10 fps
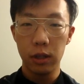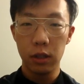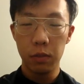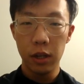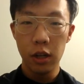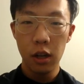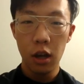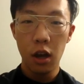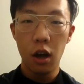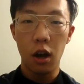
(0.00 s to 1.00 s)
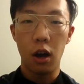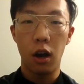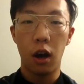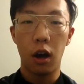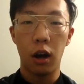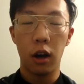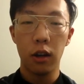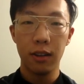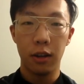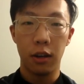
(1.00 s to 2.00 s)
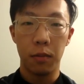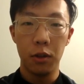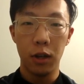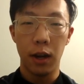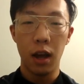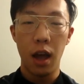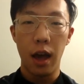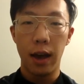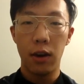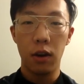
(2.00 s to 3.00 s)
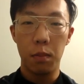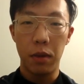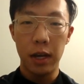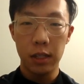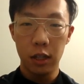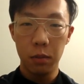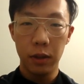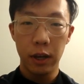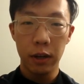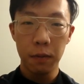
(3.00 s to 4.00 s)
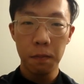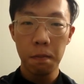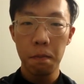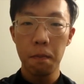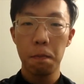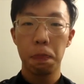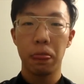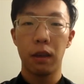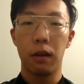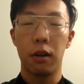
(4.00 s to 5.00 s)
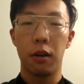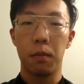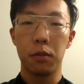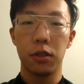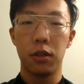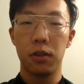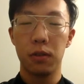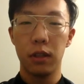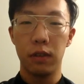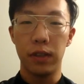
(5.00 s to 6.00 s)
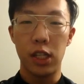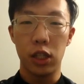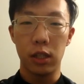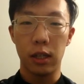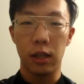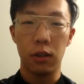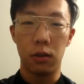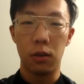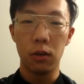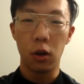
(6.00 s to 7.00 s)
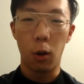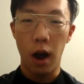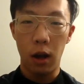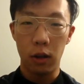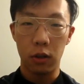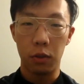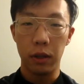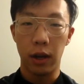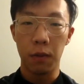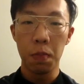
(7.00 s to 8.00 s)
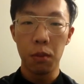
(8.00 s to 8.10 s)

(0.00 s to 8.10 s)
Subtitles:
this beat are you could add a bass at the beginning. So if it's just like a little growl, it'll be like